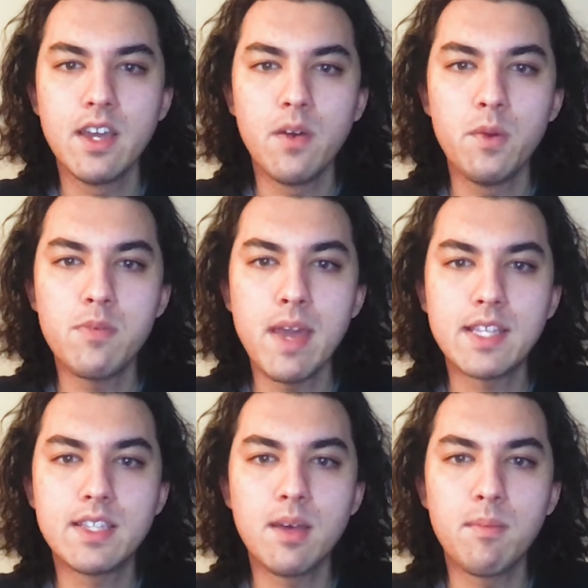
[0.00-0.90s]
which
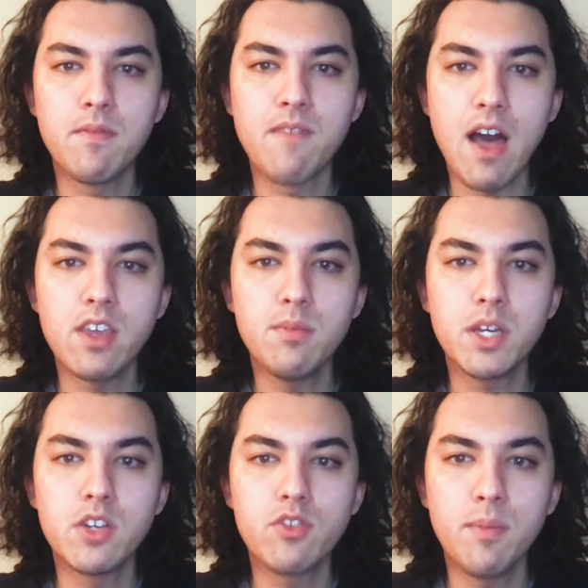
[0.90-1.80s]
makes them valuable
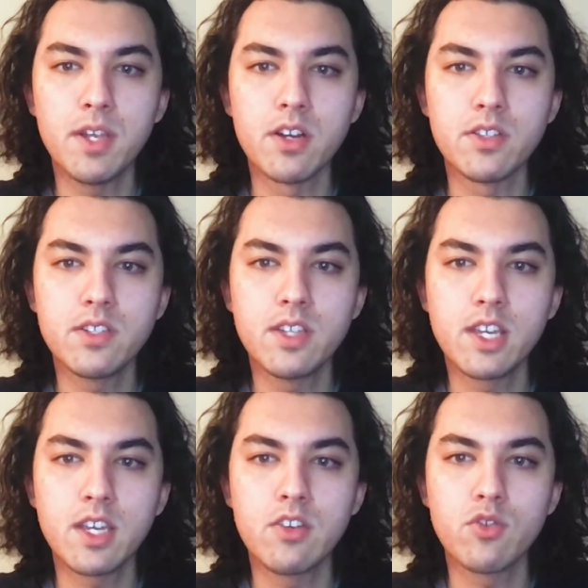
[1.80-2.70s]
contributors to
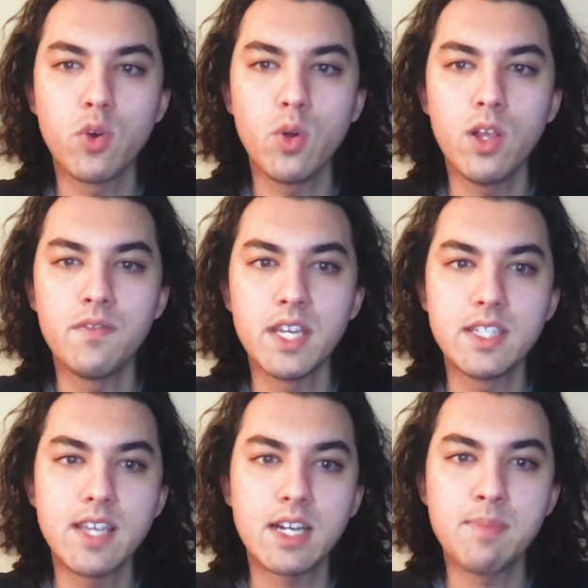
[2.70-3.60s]
the control of
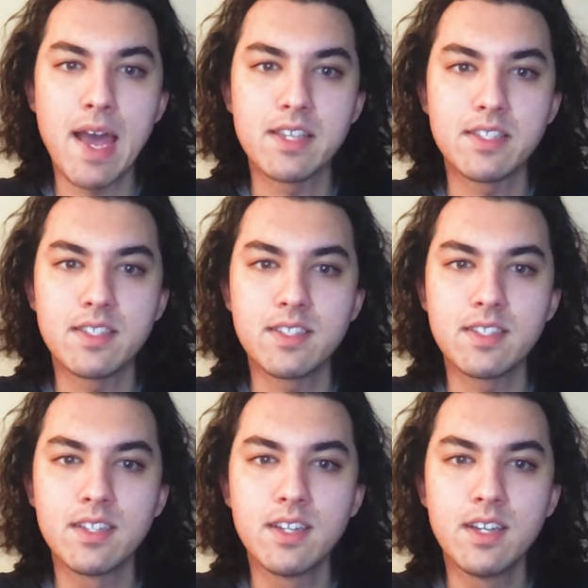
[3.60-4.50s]
insect pests.
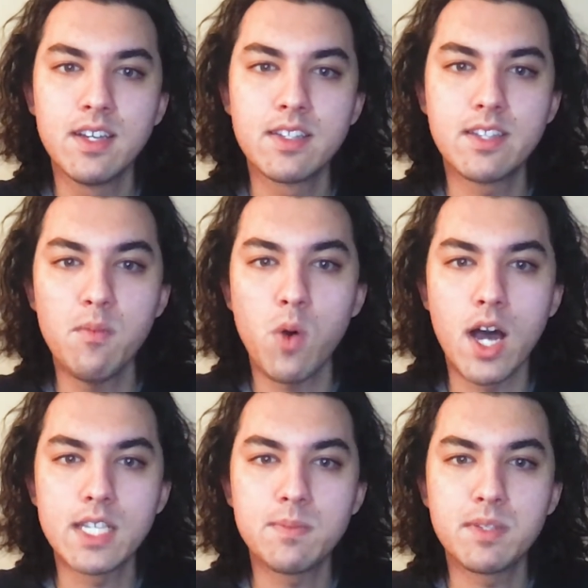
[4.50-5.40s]
Some
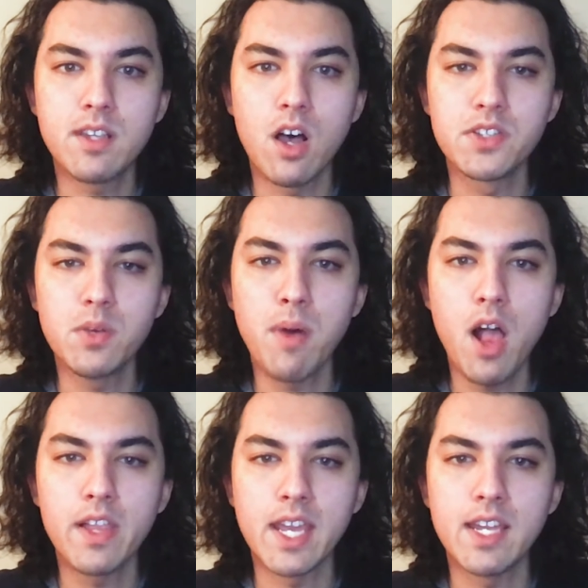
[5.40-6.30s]
wasps also
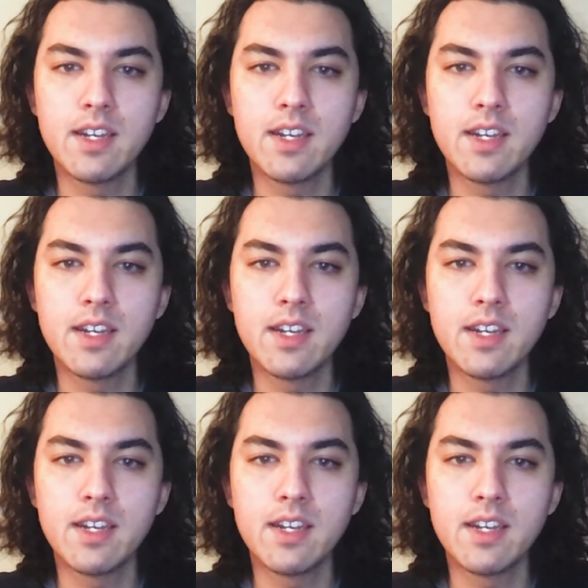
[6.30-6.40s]
pollinate.